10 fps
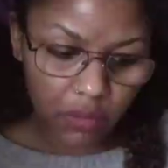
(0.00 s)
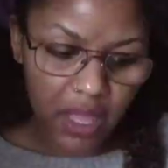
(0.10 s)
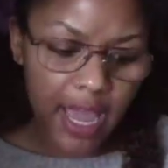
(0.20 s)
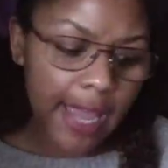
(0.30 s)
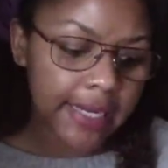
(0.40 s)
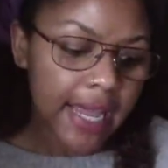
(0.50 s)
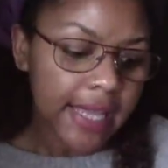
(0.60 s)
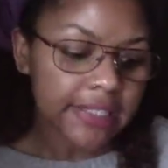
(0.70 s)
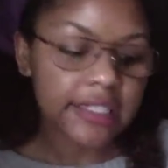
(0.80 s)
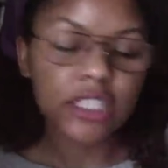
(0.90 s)
And
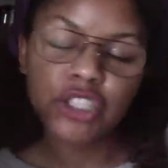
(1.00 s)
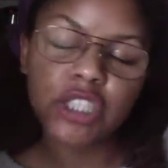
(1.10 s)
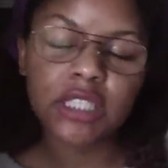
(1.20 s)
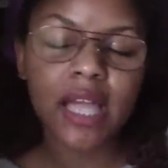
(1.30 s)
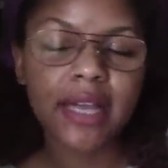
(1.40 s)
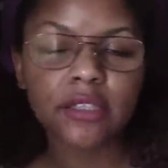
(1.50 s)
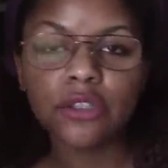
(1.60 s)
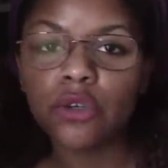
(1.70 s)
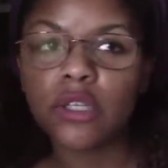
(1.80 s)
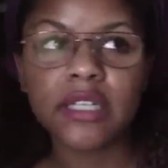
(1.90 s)
this is just like, you
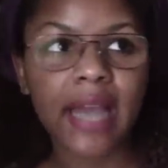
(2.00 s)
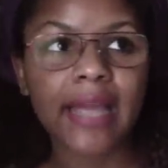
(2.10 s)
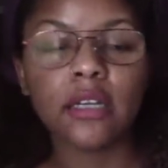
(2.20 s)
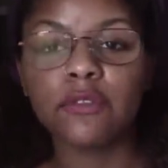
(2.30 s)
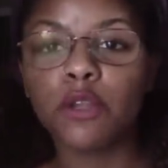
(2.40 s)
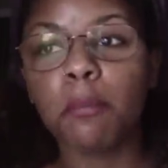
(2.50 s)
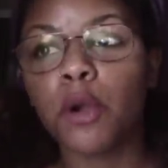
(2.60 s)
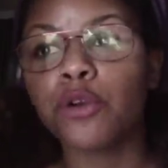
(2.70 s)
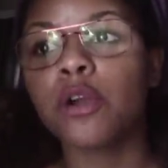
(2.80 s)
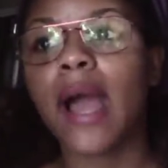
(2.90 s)
know, the night of the
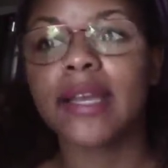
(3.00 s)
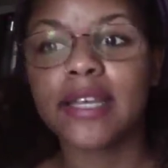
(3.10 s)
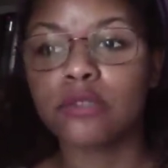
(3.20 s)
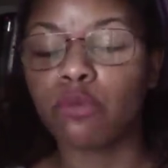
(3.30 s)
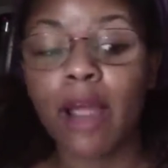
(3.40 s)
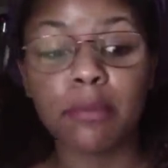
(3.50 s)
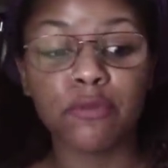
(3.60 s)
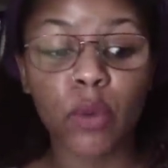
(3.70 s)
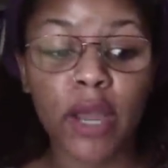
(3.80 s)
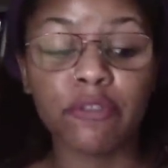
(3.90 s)
murder, I guess, right
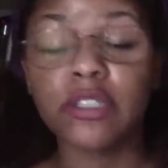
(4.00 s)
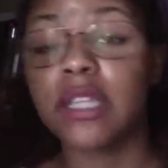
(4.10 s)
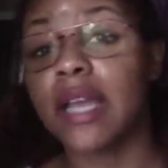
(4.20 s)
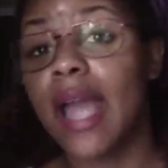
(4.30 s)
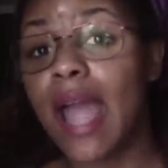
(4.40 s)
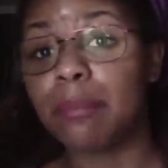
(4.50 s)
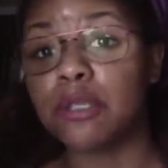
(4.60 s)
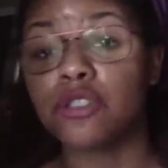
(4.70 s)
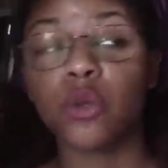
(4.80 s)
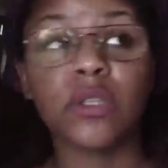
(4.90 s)
before everything
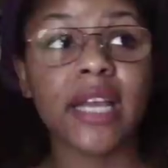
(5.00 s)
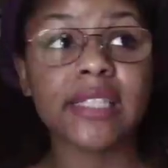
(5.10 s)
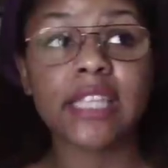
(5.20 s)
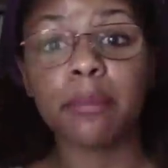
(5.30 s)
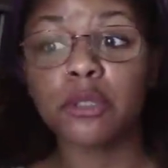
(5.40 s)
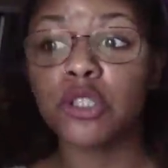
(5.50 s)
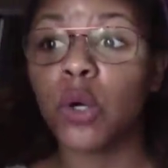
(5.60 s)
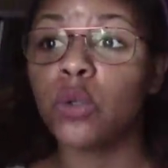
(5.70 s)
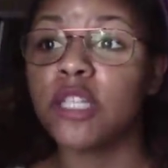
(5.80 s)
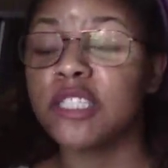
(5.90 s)
happened. So next
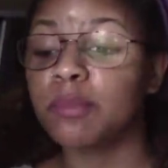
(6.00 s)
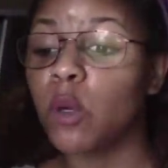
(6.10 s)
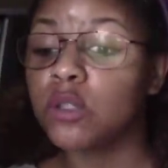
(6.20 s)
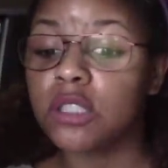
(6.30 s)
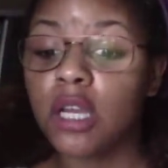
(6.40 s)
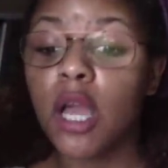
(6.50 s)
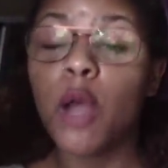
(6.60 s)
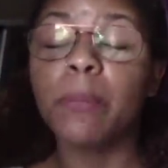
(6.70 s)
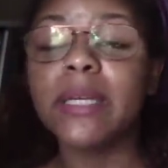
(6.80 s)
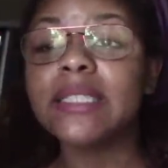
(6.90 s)
episode, they're supposed to
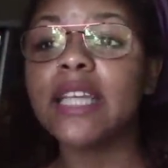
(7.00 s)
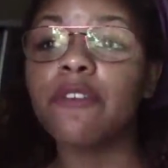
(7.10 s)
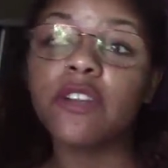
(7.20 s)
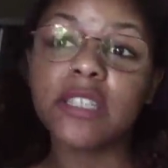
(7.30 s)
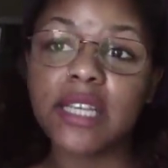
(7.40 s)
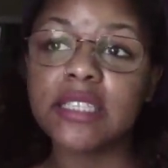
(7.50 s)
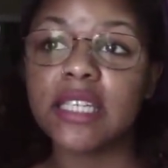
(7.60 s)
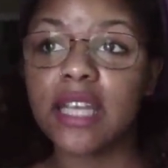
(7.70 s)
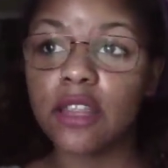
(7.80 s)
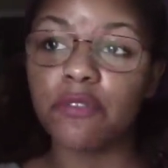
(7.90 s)
piece everything
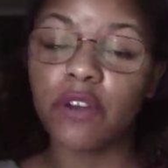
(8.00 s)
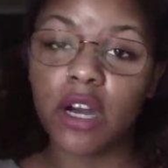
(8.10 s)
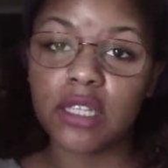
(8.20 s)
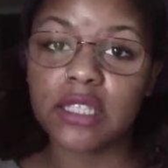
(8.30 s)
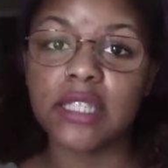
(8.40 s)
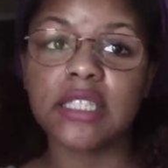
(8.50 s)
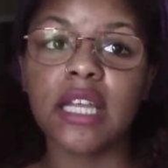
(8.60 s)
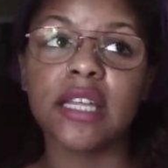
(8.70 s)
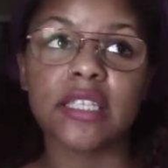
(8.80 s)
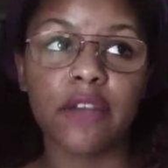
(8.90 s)
together for us and
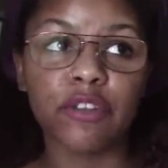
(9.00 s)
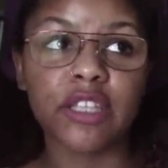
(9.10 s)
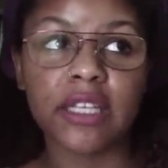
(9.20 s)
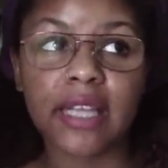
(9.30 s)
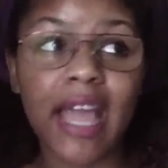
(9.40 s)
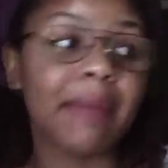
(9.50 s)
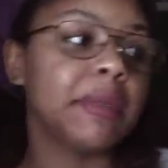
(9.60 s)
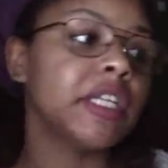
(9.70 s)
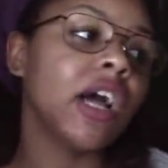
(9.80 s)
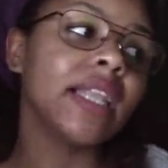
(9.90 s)
tell us everything that
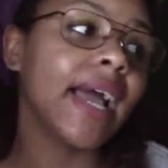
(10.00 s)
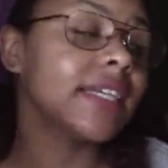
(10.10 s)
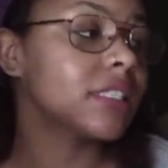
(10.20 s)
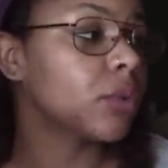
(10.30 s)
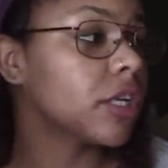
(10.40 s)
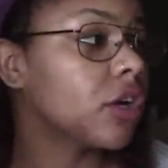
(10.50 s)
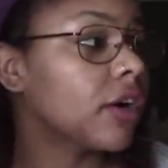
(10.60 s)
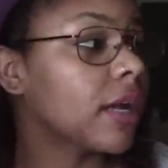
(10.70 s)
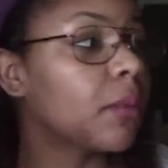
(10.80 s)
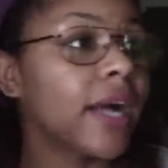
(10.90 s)
happened. Y'all, I swear to
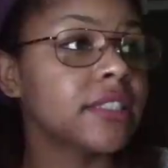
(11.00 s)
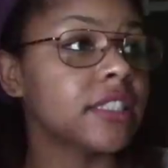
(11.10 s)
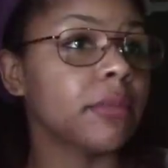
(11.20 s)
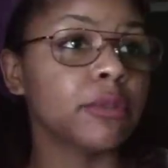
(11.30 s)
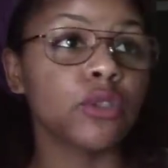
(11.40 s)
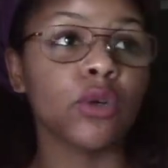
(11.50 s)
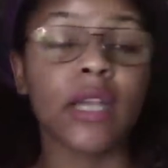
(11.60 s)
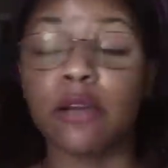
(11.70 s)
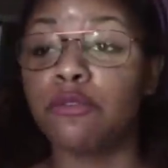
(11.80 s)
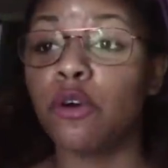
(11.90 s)
God, I watched this episode
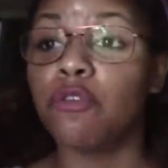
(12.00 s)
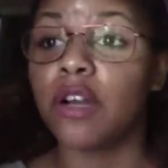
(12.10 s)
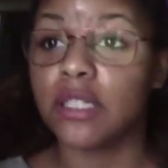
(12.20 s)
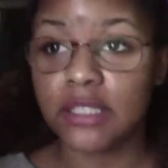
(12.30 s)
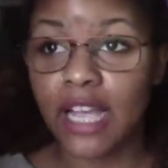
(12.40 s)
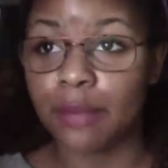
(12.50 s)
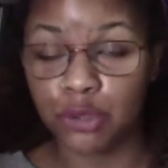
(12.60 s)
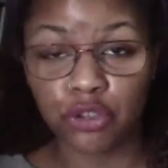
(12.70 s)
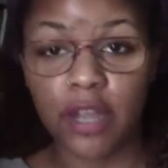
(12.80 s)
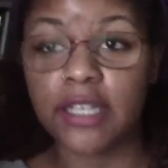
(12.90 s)
like 4 fucking
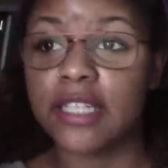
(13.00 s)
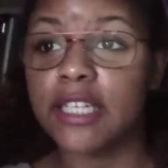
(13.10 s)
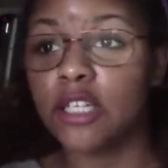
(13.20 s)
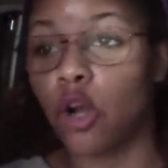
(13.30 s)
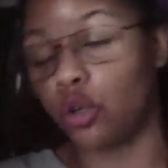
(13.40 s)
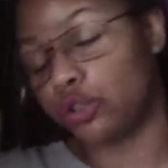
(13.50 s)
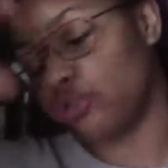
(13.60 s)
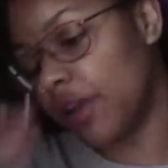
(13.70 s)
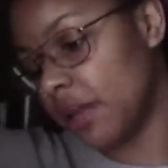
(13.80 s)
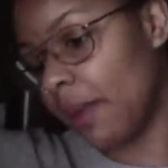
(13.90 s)
times trying to get it all
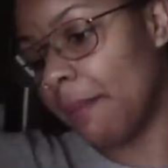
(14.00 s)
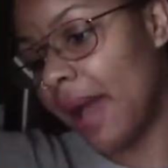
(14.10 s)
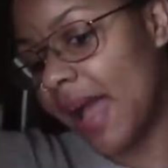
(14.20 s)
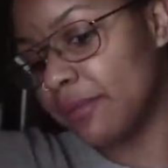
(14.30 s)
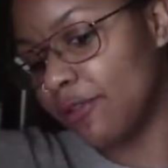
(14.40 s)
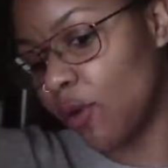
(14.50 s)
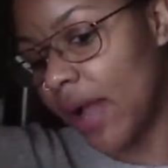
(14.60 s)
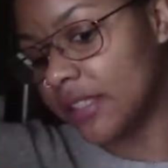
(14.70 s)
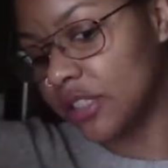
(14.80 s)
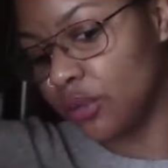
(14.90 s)
straight in my mind before
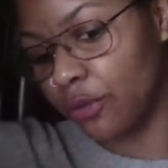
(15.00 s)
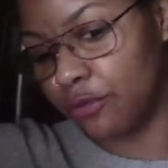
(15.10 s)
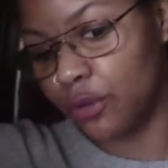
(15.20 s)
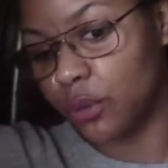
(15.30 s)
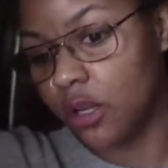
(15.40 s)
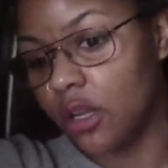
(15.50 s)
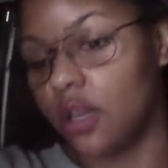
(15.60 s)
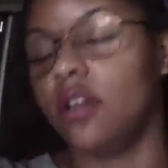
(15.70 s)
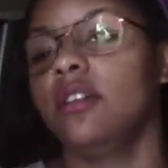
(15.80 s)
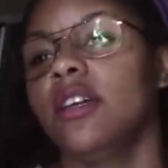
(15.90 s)
I did the review.
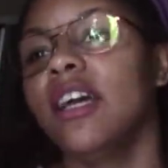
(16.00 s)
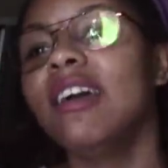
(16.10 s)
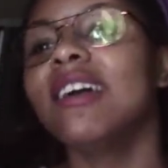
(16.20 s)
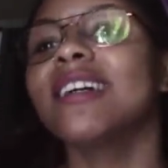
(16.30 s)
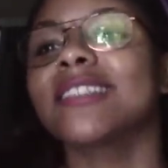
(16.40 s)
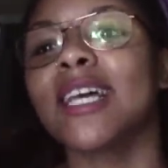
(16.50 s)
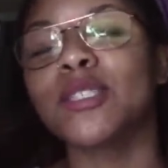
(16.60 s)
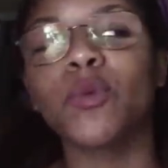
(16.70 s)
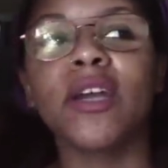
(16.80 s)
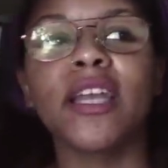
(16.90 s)
Because I
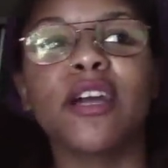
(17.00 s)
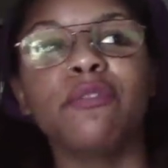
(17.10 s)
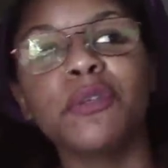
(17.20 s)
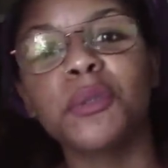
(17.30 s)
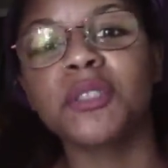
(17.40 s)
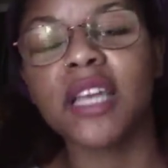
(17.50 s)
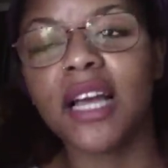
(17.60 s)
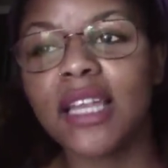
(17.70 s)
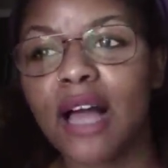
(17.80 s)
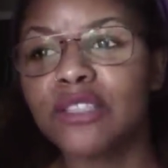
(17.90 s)
swear they confused the
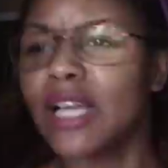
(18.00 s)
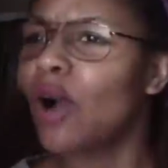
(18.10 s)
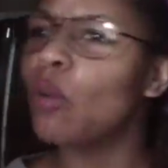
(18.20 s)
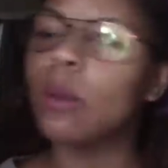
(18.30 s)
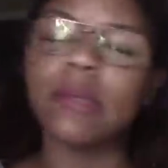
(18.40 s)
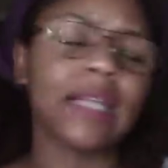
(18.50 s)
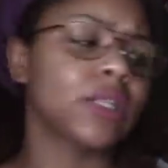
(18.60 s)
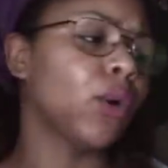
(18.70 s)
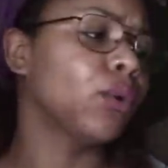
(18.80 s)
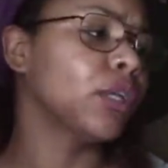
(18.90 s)
hell out y'all. I hope I'm not
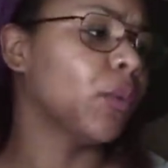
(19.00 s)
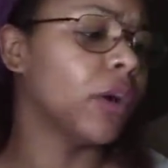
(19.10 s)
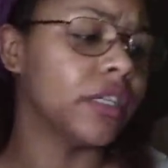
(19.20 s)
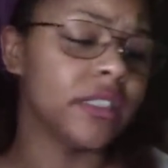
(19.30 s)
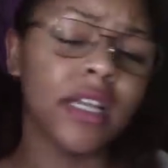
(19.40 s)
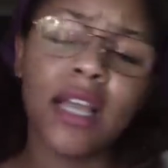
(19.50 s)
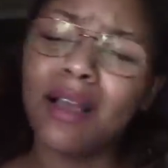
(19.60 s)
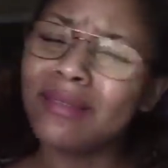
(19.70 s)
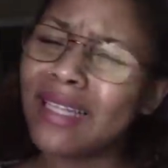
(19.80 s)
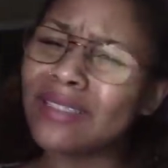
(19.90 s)
the only one.
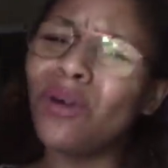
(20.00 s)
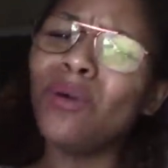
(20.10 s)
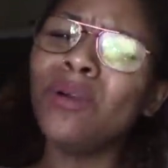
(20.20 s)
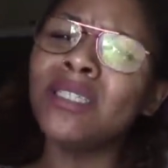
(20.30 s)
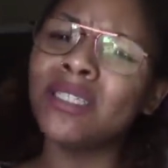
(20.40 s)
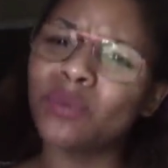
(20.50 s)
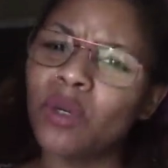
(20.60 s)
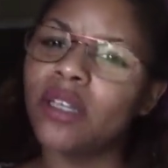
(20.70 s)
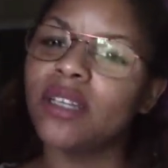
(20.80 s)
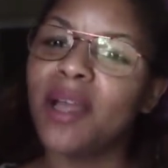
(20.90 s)
I'm not the onlyest
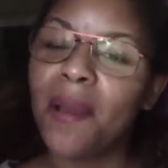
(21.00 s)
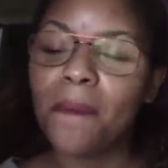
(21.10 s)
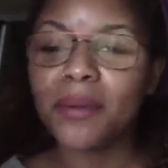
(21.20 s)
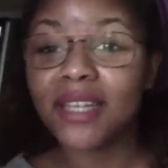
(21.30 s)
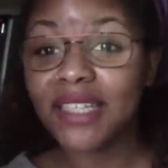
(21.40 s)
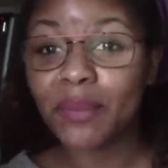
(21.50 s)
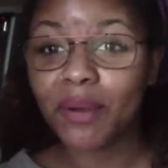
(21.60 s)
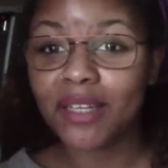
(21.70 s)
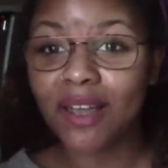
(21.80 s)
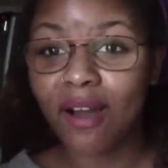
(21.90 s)
one. But
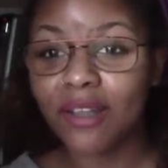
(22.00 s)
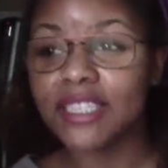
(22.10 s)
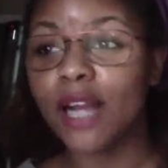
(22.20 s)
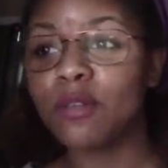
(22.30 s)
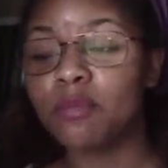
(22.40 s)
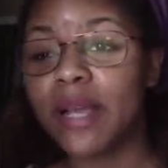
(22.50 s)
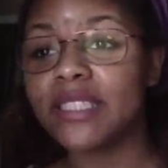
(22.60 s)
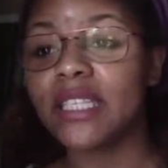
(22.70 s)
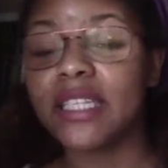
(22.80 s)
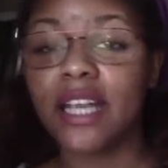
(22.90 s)
anyway, y'all, that was
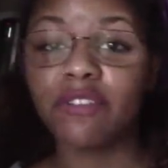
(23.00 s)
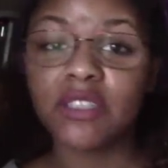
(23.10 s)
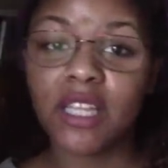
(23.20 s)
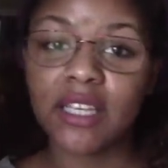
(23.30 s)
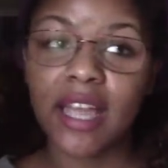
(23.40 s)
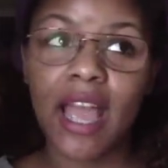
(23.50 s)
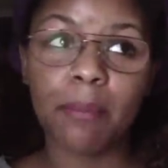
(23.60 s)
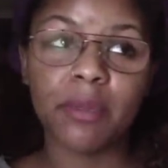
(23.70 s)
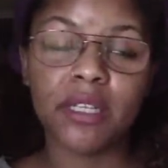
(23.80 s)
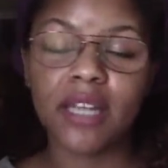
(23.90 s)
basically everything that
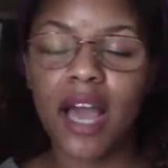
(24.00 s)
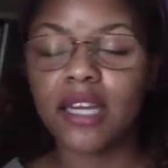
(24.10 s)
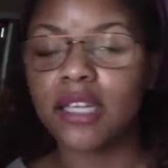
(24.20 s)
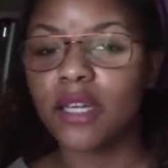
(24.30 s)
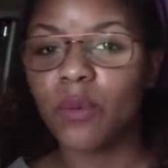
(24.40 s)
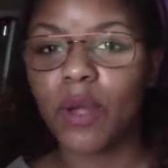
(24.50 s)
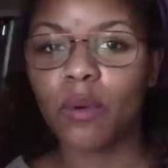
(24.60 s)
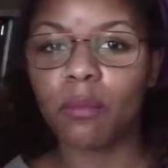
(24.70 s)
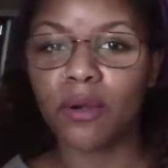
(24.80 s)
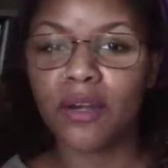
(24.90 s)
happened and how to get away
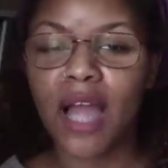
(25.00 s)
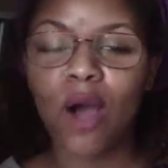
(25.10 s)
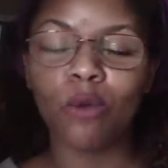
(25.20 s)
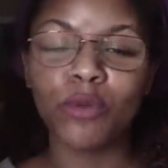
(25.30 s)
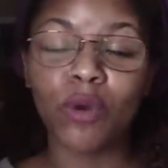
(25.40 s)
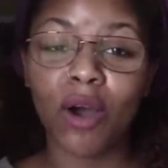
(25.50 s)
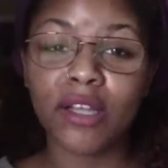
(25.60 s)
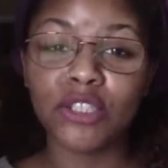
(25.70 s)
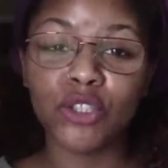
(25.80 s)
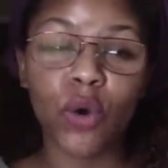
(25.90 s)
with murder. I hope you all
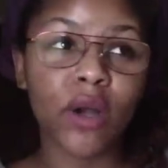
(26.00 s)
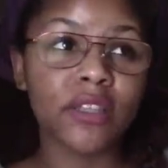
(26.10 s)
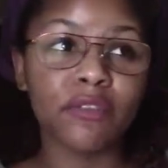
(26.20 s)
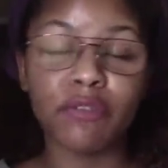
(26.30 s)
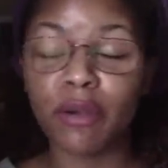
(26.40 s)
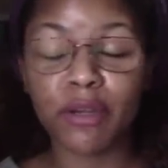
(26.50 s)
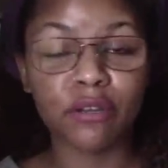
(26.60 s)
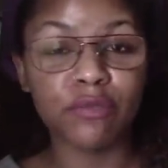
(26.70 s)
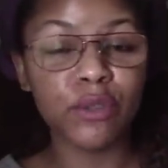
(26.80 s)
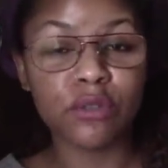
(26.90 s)
enjoyed the very
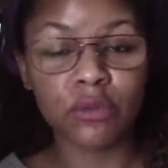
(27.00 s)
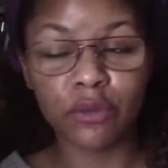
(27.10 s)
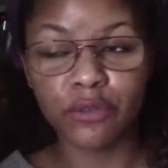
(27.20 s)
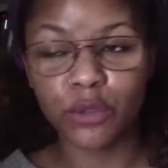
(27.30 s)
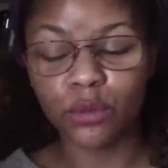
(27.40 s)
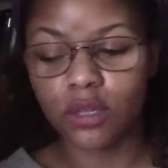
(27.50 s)
confusing review.